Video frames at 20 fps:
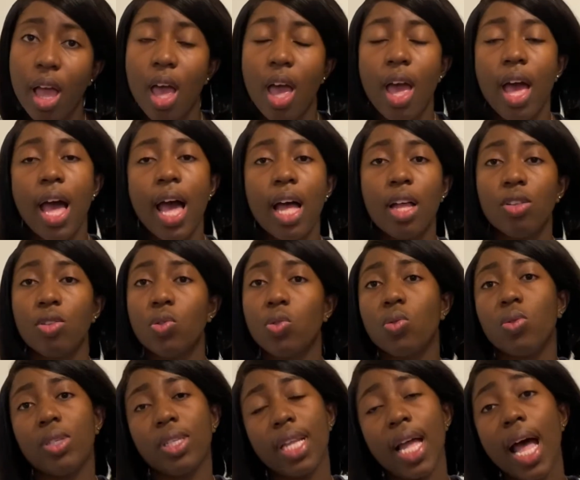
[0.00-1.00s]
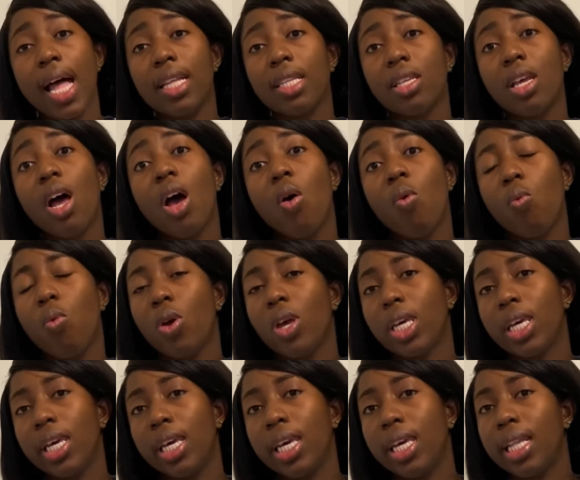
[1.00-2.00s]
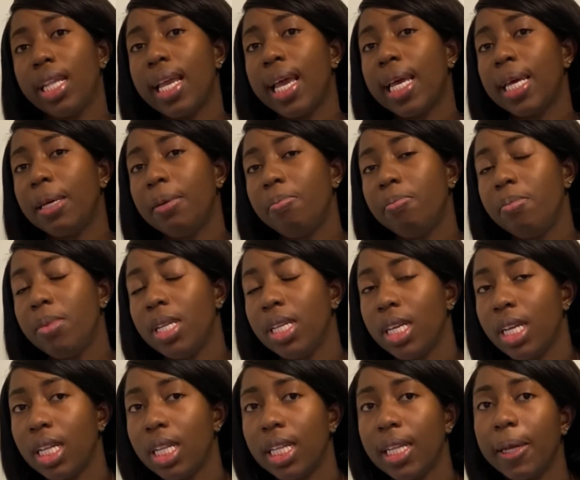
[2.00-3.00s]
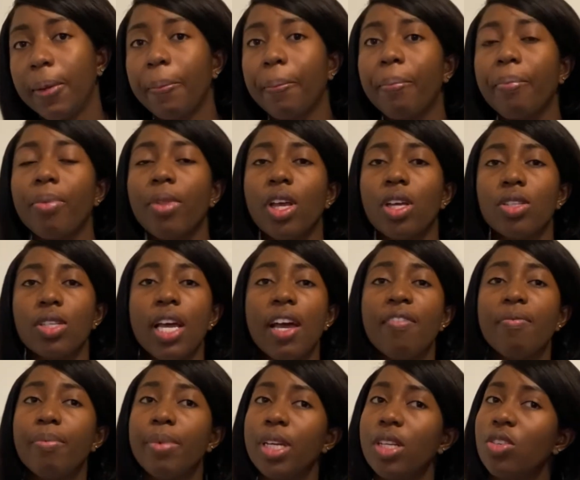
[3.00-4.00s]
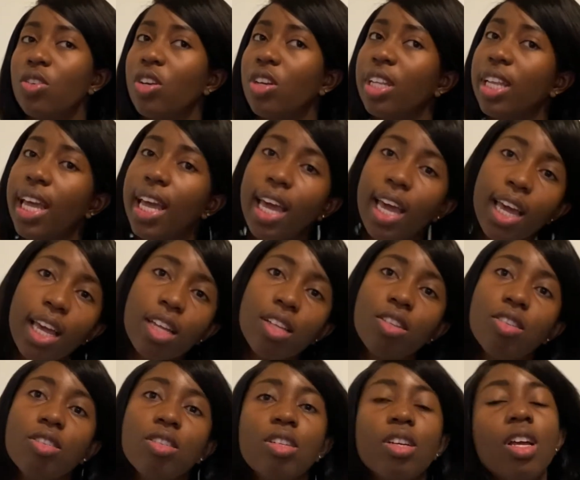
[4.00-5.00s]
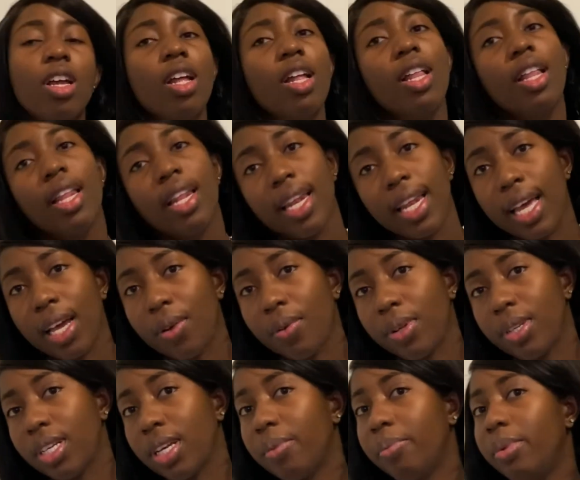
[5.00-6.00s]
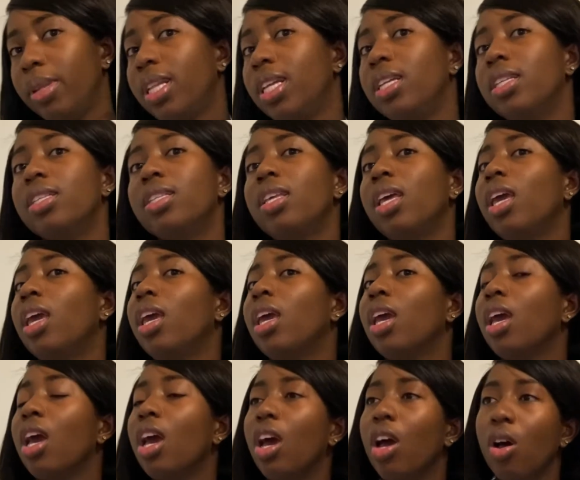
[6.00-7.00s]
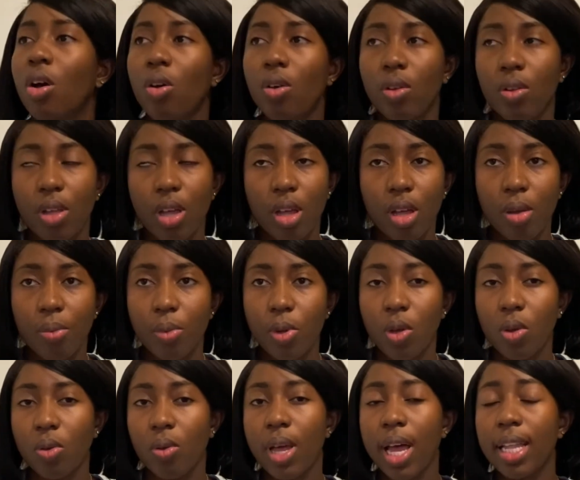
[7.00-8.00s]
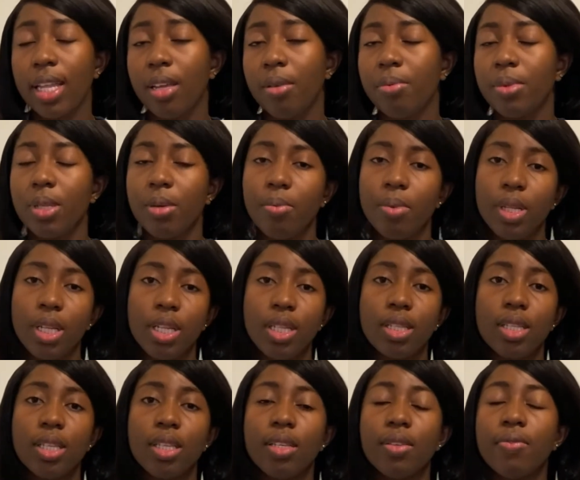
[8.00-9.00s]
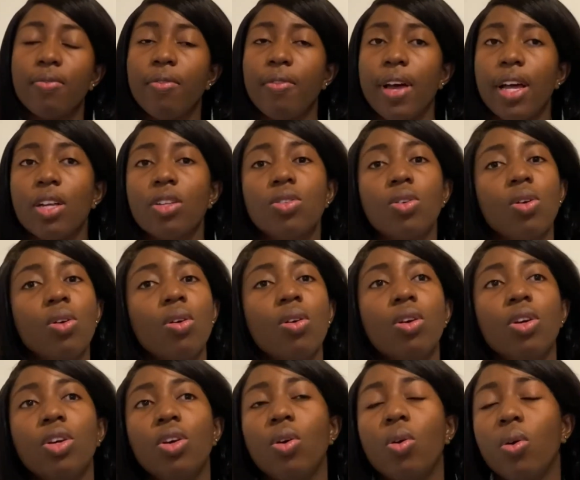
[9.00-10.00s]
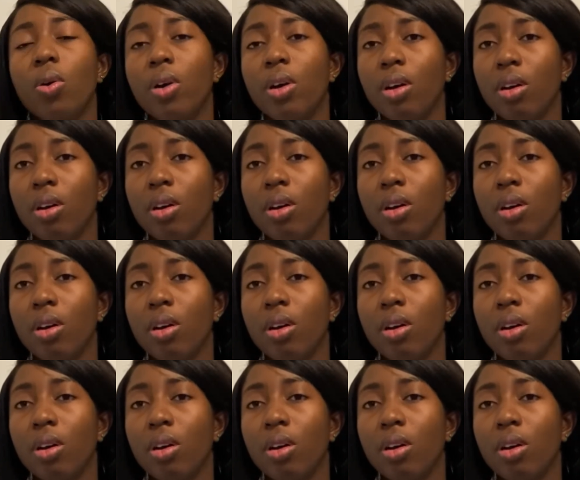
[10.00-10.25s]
and to start working immediately. So I've mentioned age, language ability, your adaptability factor, your